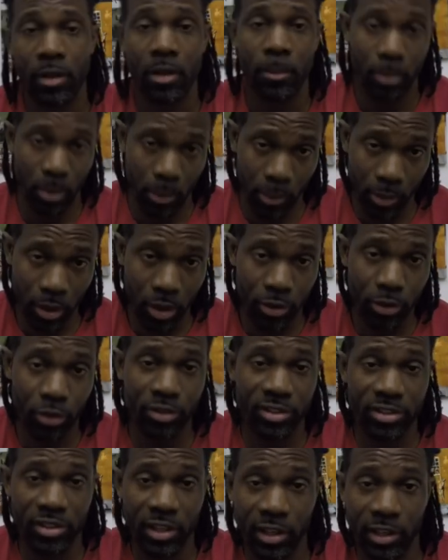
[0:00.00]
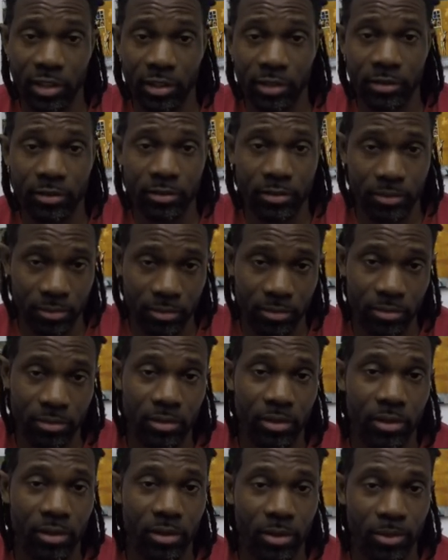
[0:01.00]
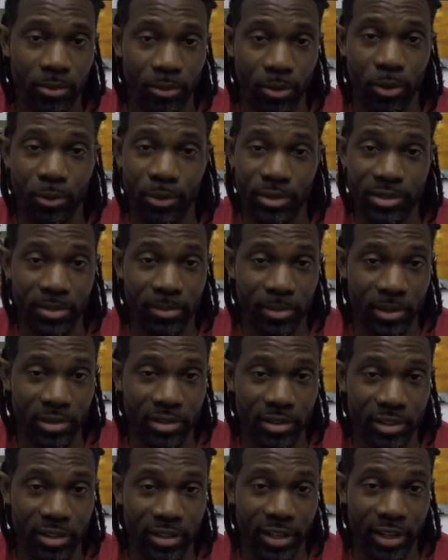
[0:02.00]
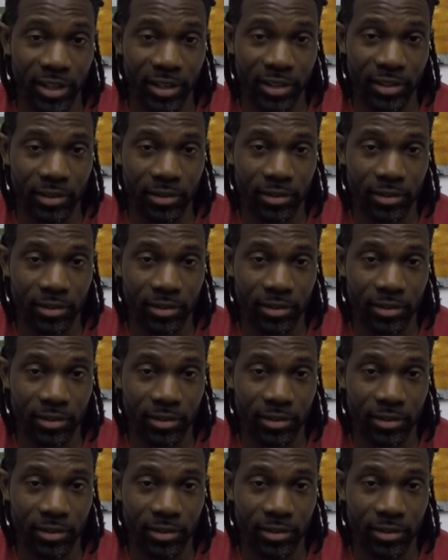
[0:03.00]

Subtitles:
But we all know the saying, Rome wasn't built in a day.